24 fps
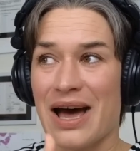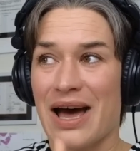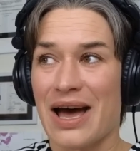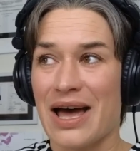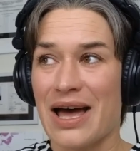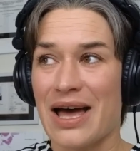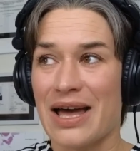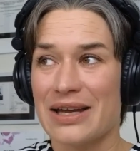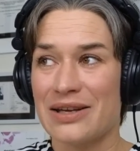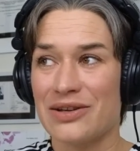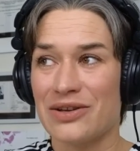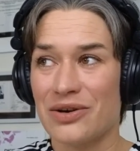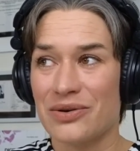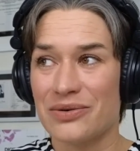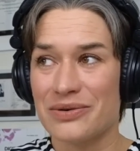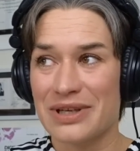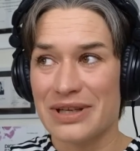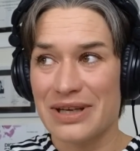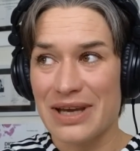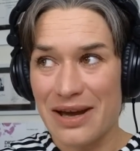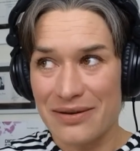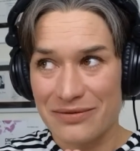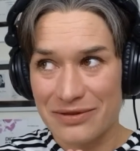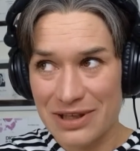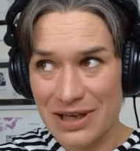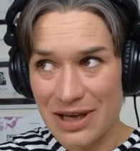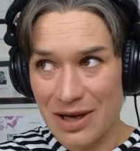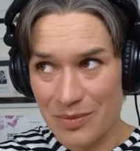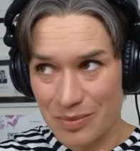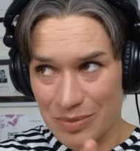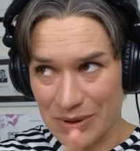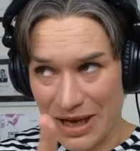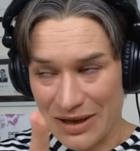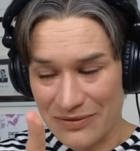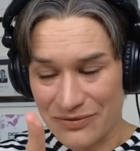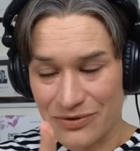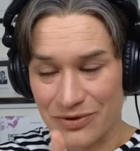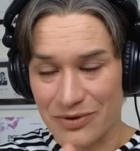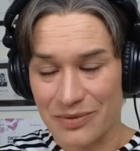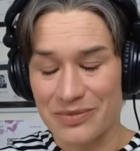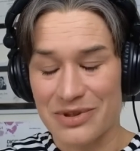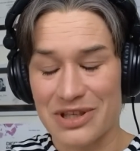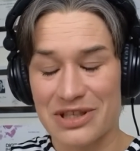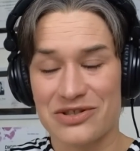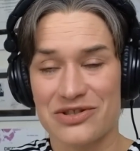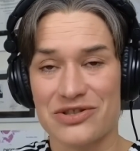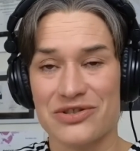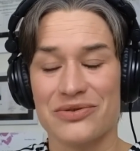I know the FDA
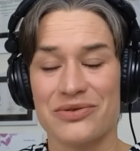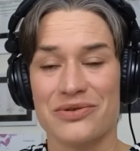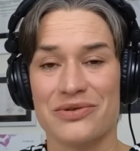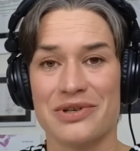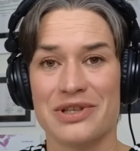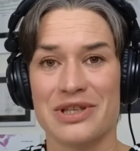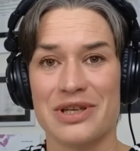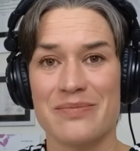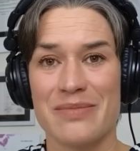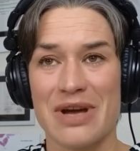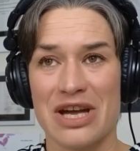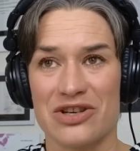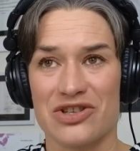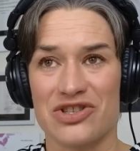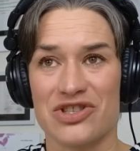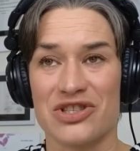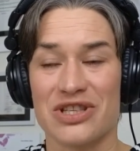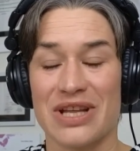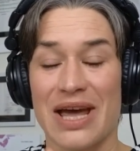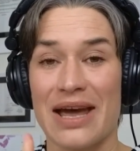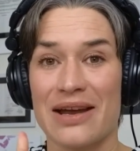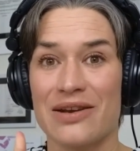platform that you already mentioned.